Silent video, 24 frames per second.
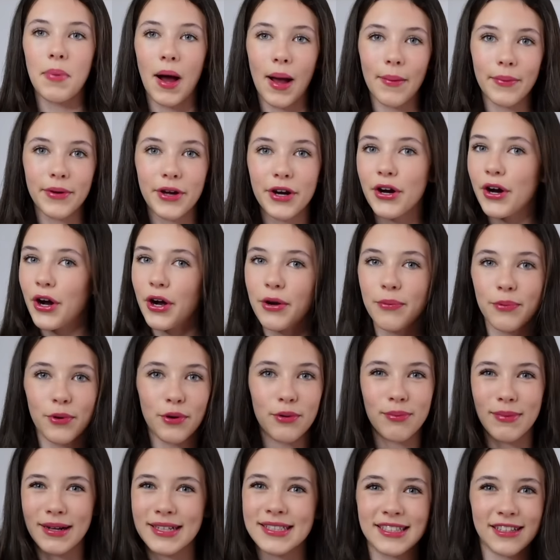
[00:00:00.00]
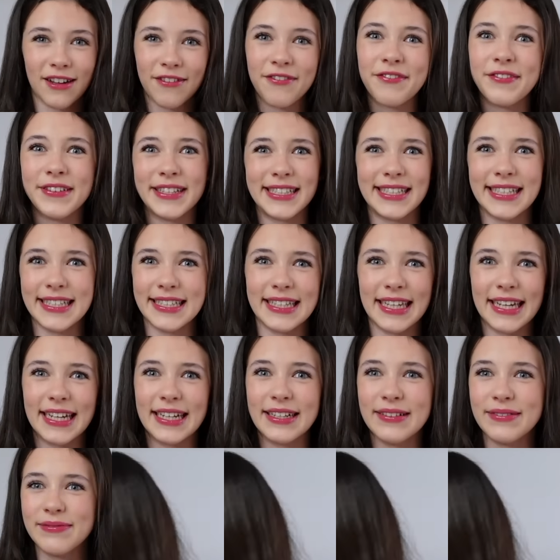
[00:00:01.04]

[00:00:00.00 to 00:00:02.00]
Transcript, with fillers: but I'm going to hope all my stuff fits in there.